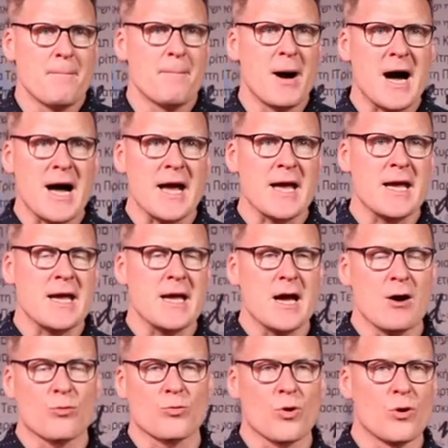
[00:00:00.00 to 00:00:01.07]
My
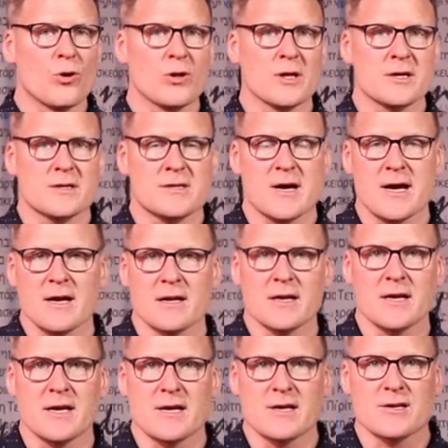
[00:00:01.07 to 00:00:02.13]
role title
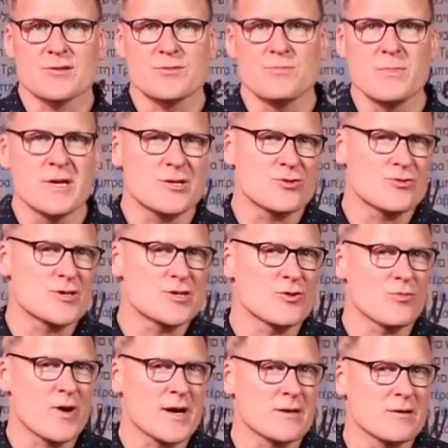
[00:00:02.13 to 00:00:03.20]
is Ministries
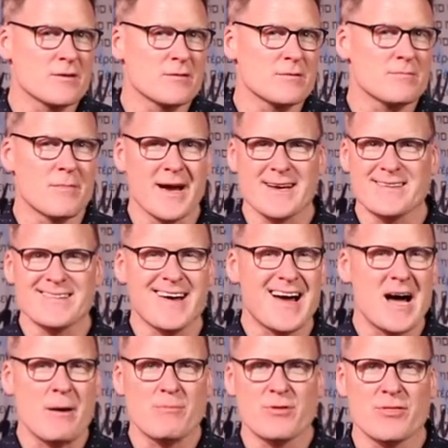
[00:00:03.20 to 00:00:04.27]
Director. My
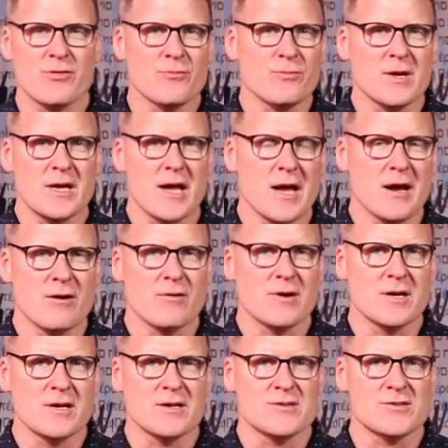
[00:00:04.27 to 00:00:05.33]
top three
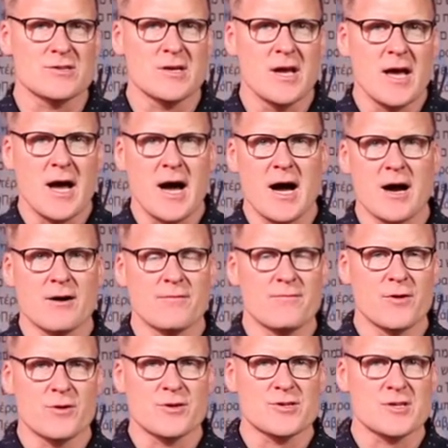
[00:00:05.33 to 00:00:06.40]
areas are
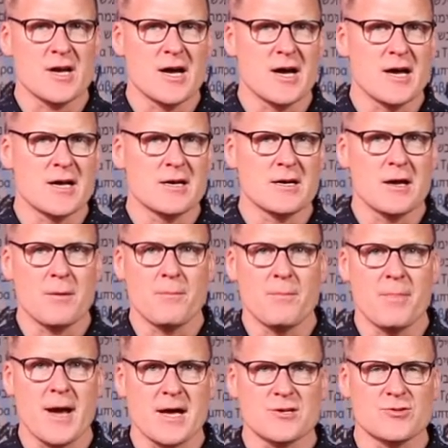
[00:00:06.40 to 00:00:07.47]
focused on
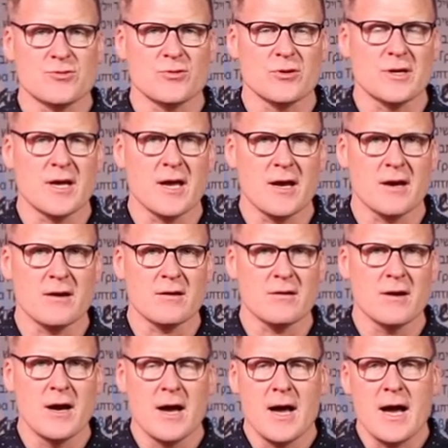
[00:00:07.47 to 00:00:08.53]
pastoral
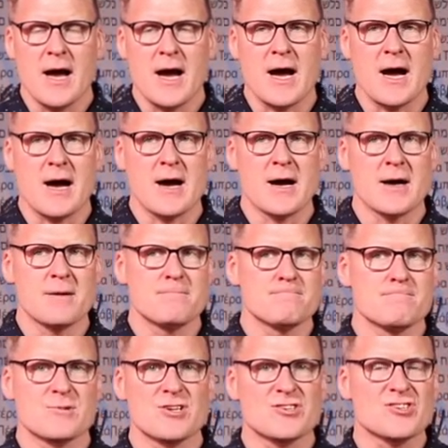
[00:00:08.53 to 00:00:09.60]
care,
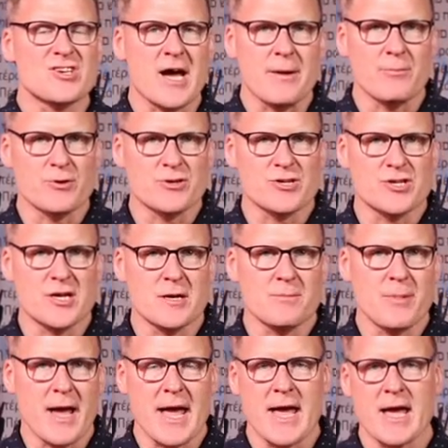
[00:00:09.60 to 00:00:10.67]
um,
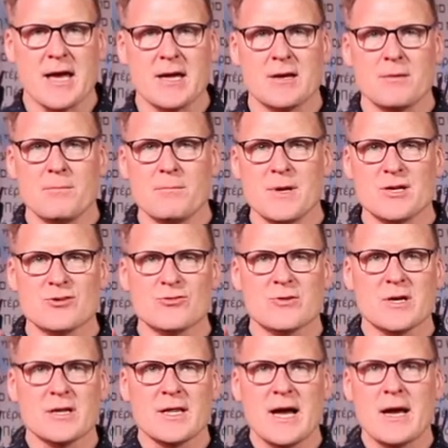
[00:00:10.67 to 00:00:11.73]
discipleship, and
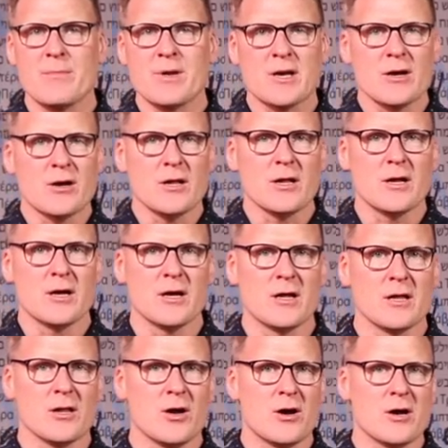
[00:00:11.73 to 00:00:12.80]
ministry alignment
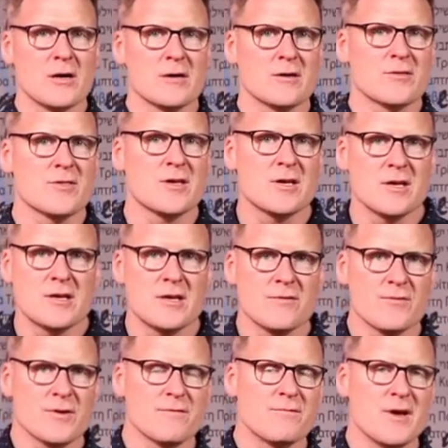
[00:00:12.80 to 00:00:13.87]
along the
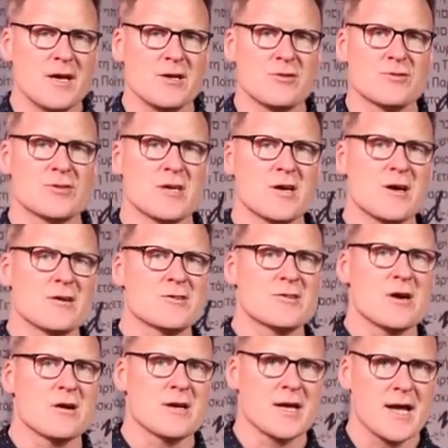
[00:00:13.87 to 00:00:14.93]
different venues that are
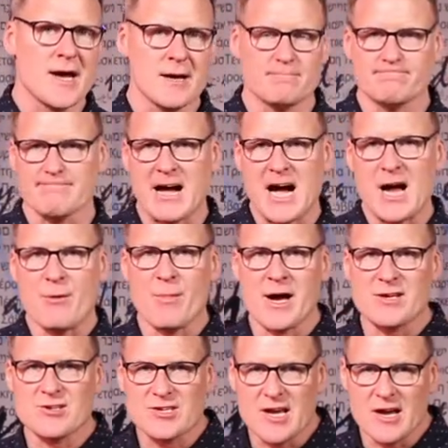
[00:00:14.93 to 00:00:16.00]
starting up. I
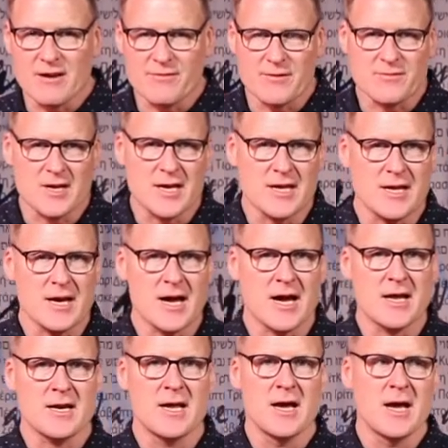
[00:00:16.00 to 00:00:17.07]
myself have taken
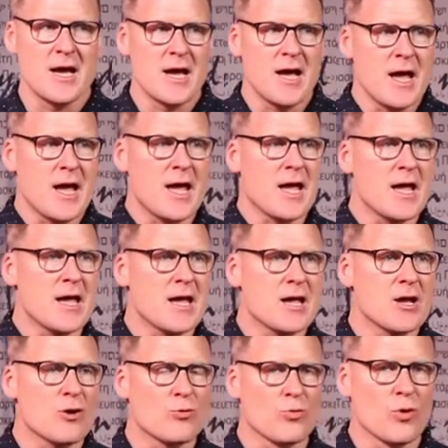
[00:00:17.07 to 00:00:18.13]
on
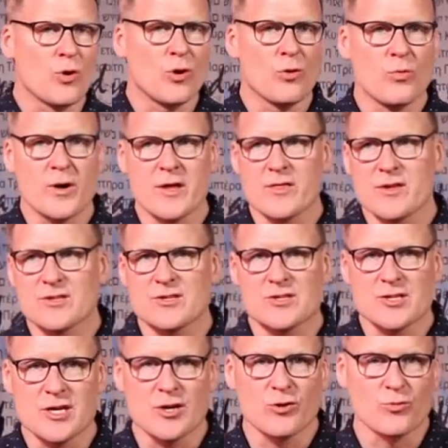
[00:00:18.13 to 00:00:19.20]
a role with the
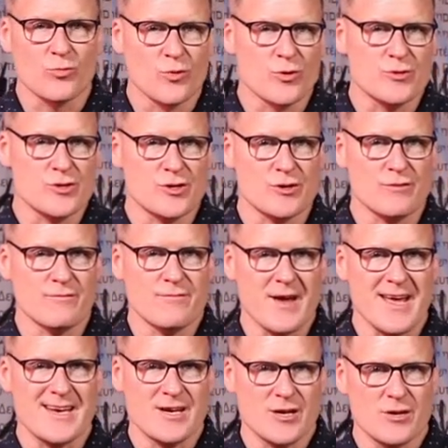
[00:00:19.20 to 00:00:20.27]
Steel Rooster
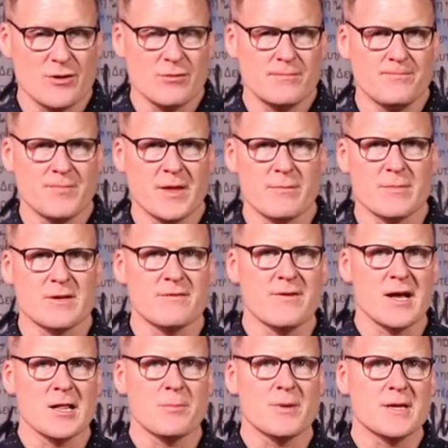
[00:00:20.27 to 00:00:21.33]
venue. I'm
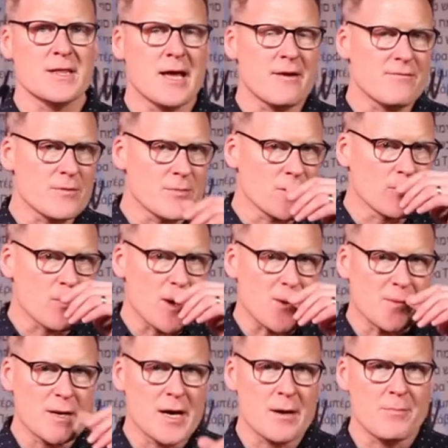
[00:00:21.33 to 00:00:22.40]
developing that from the
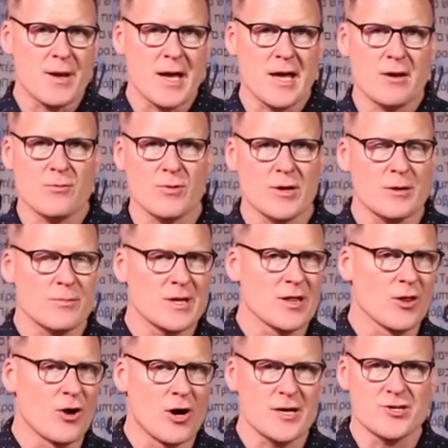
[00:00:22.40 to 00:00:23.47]
ground up, and we're going to be
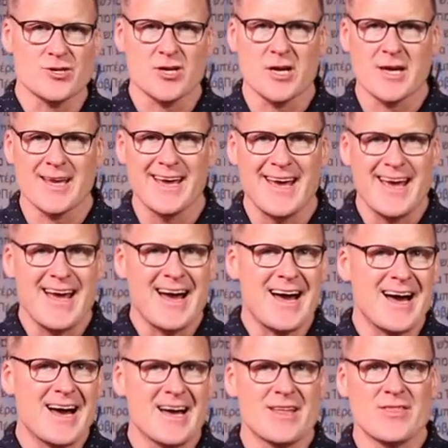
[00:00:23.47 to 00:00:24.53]
launching
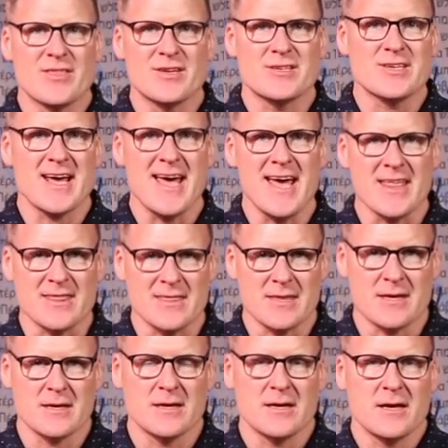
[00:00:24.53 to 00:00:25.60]
on the 10th
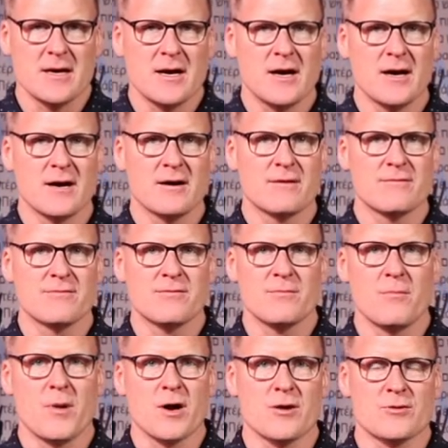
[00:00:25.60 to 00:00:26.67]
of
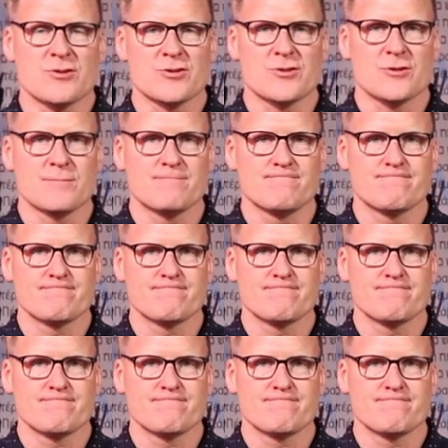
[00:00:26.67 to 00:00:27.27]
March.